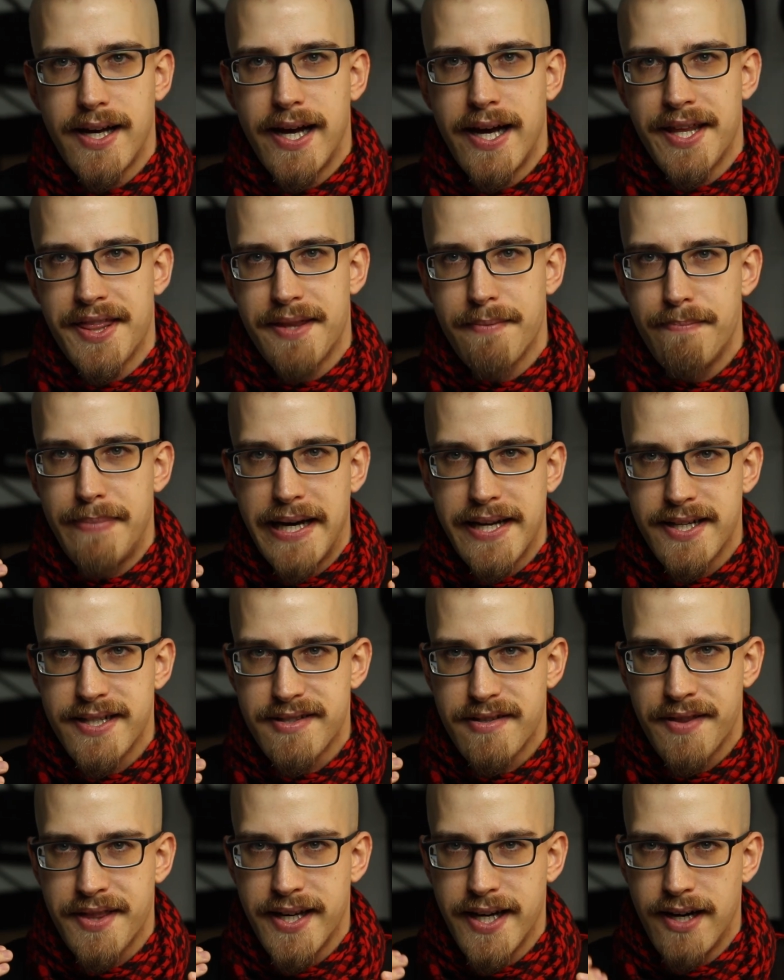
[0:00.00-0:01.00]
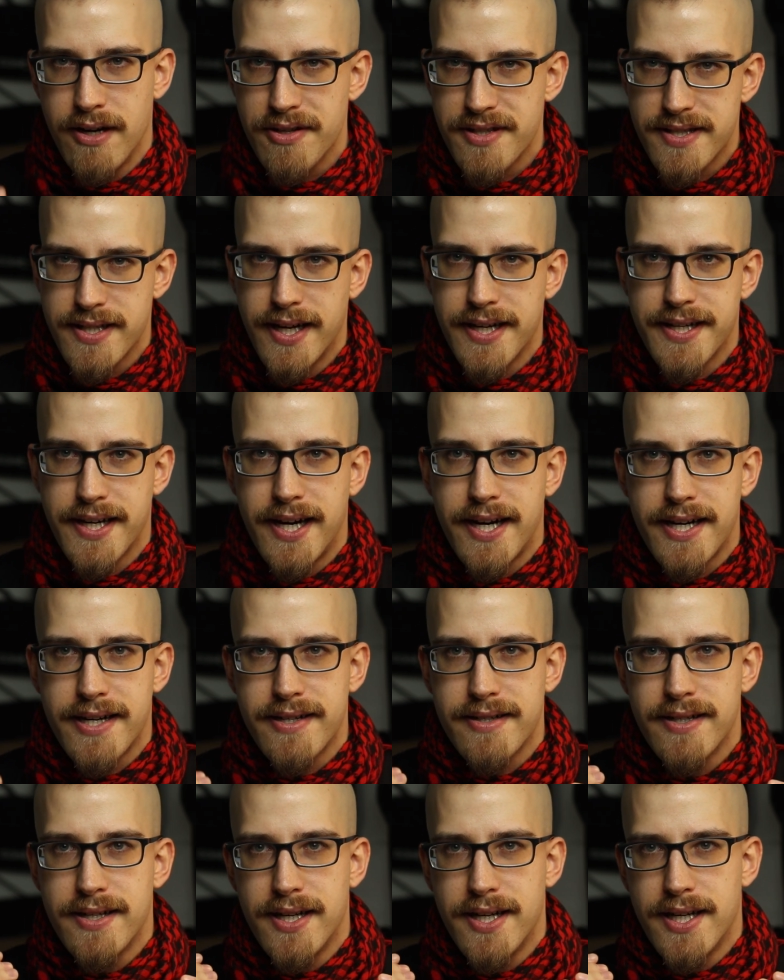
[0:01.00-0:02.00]
and the panels on the outside
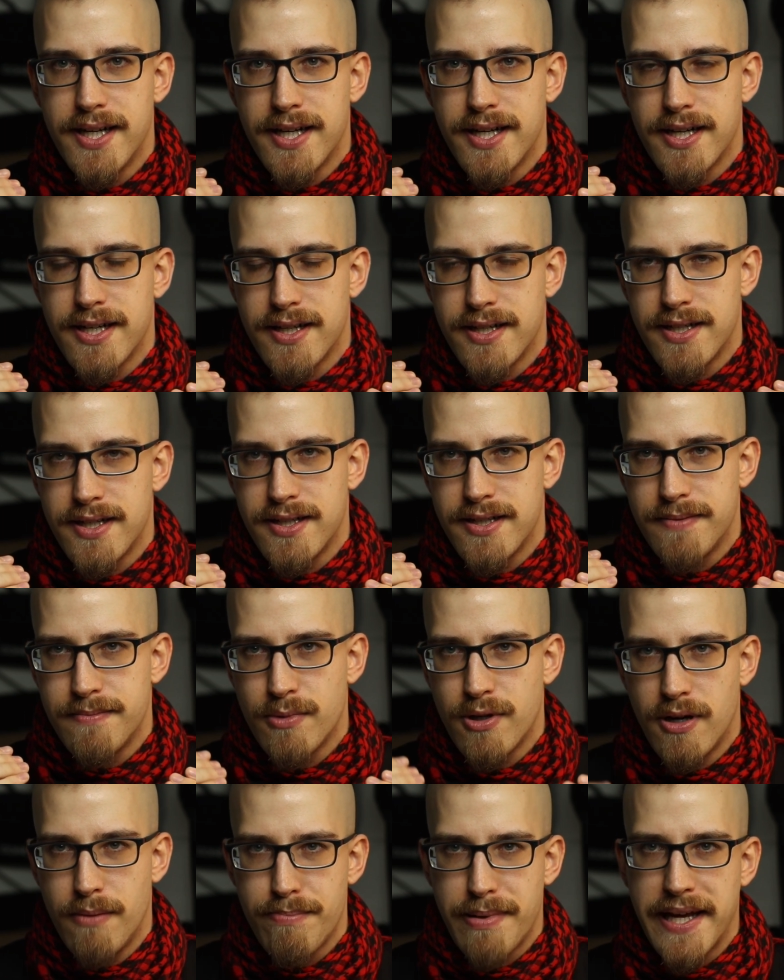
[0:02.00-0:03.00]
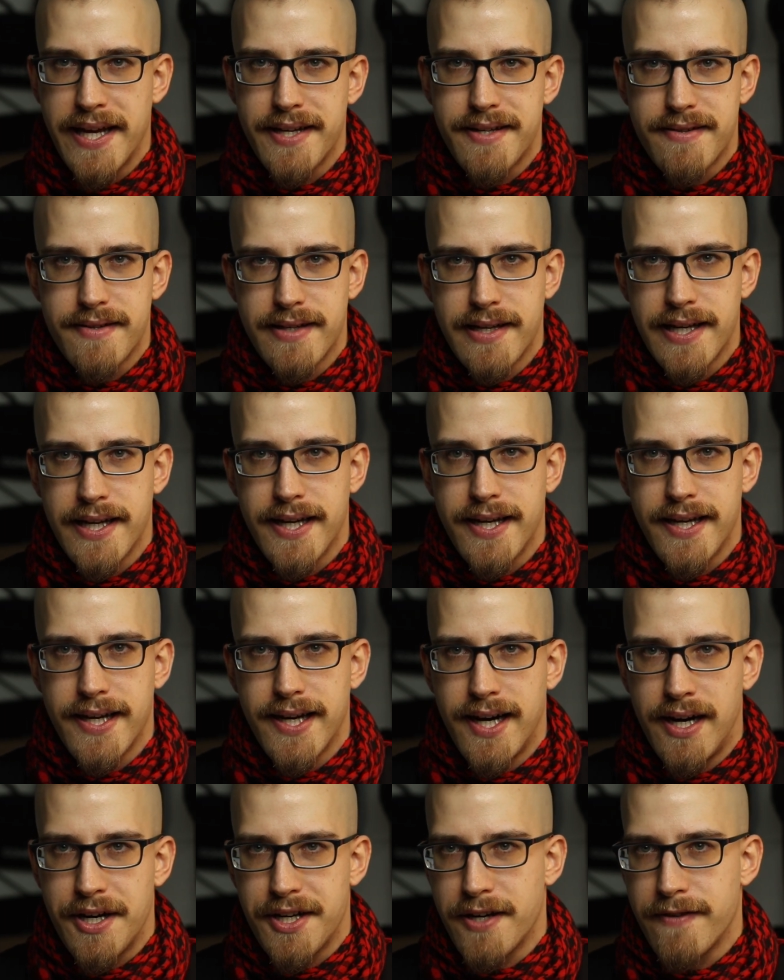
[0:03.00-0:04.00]
are
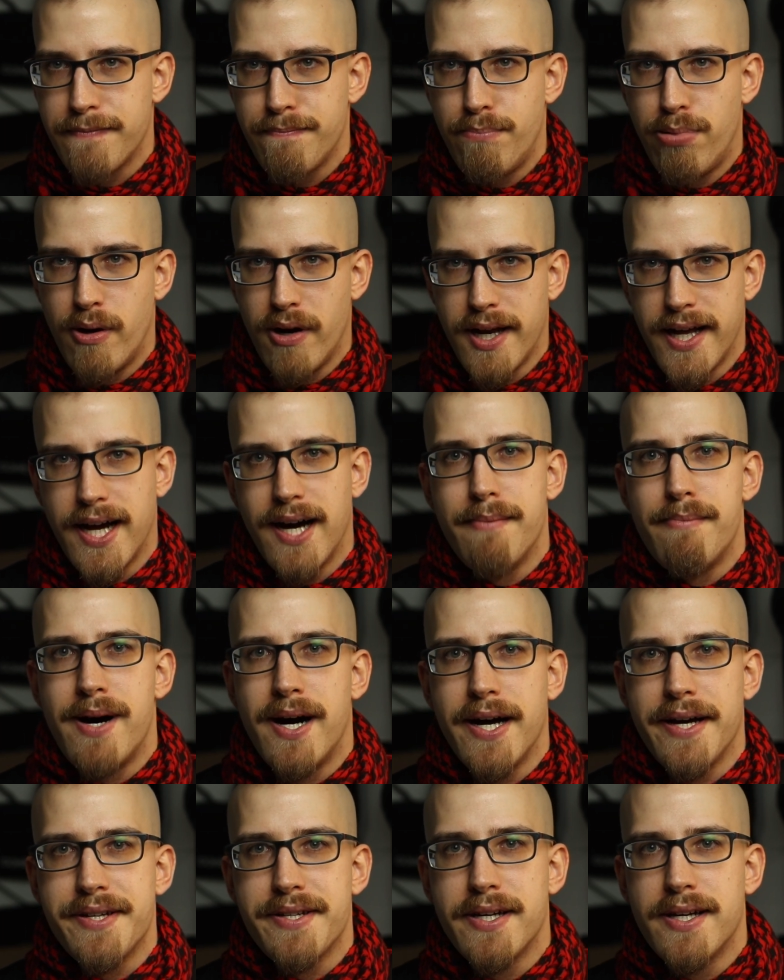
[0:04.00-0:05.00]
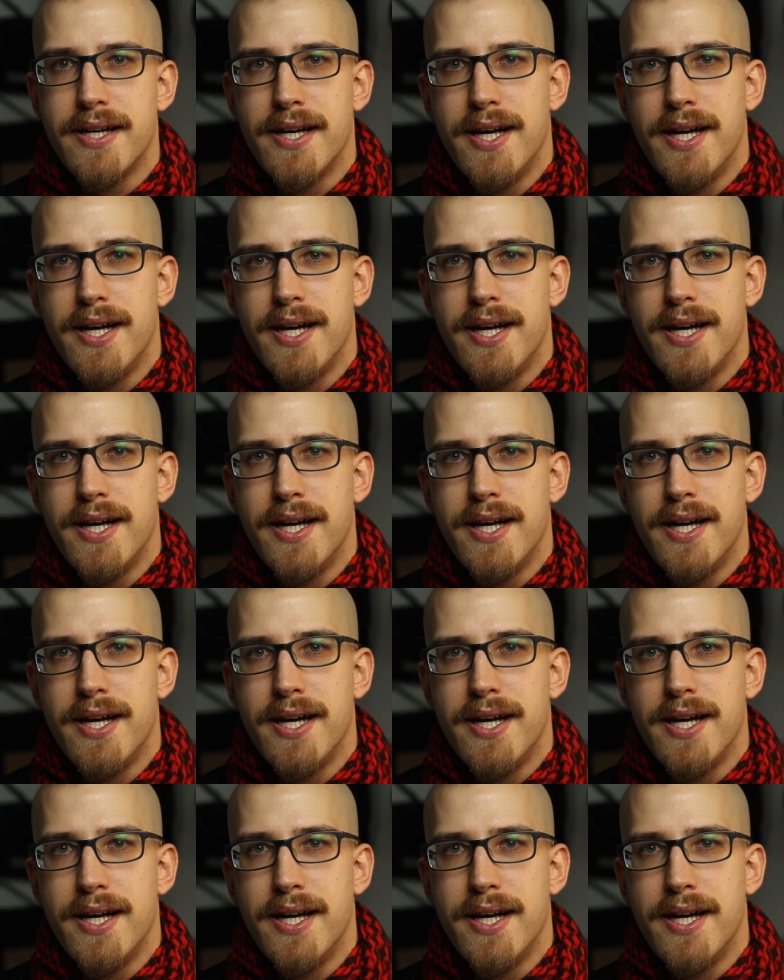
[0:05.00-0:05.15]
completely out of polyamide.